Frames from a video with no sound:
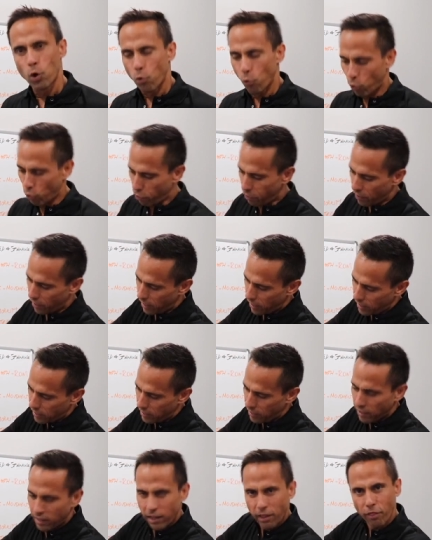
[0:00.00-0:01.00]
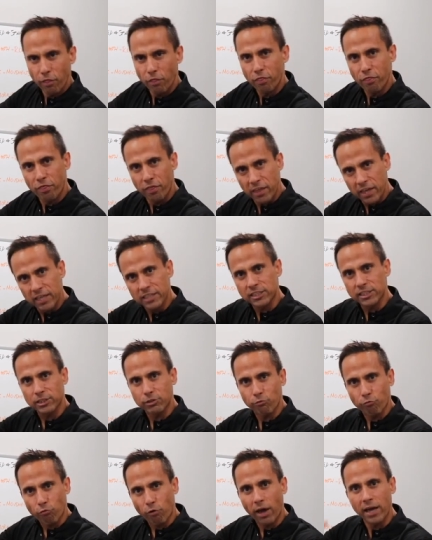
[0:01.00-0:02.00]
well then this
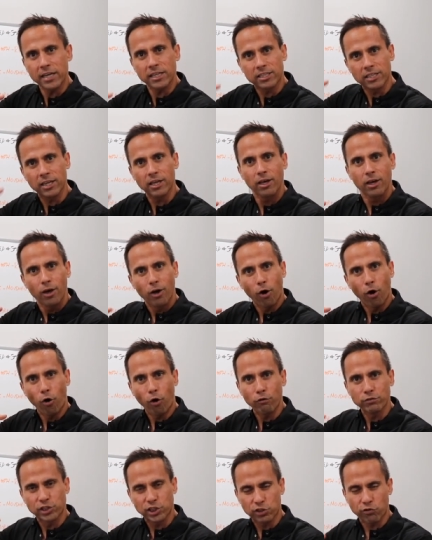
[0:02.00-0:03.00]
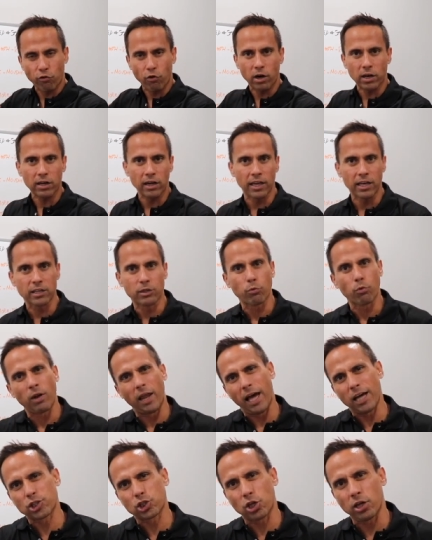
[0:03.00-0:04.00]
rate of stride length
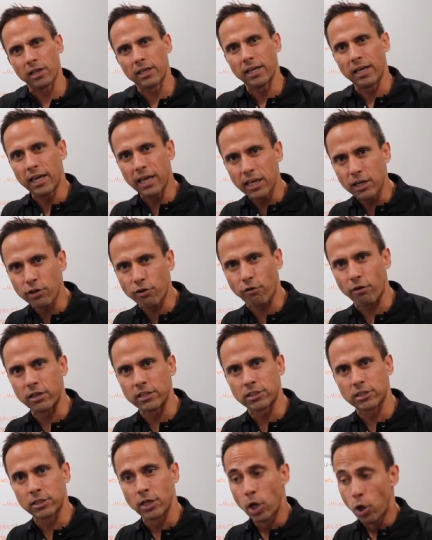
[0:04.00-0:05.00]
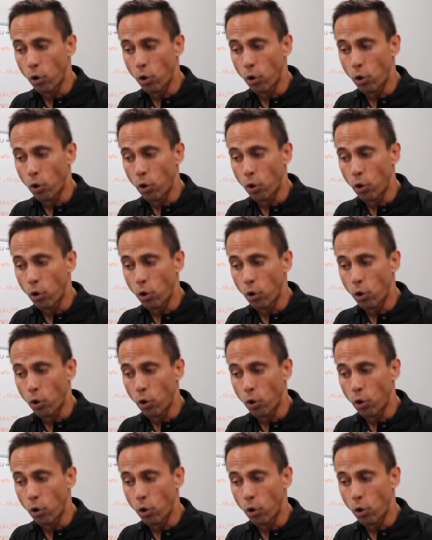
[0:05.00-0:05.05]
will actually increase,